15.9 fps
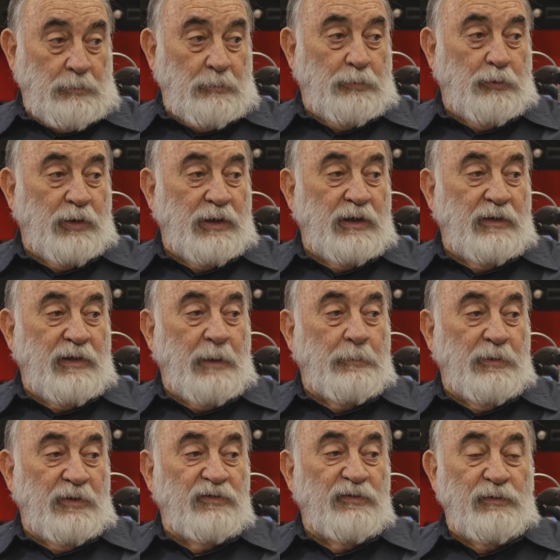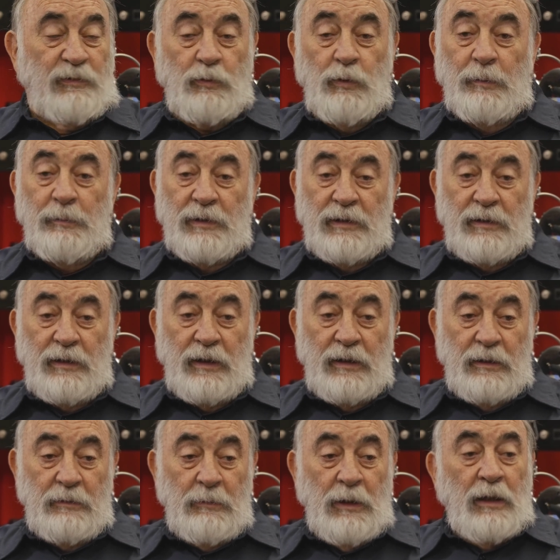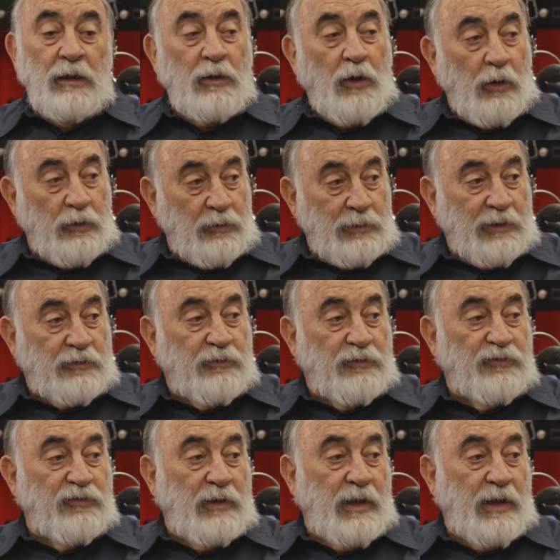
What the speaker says: putting in that piece of equipment. Call your electrician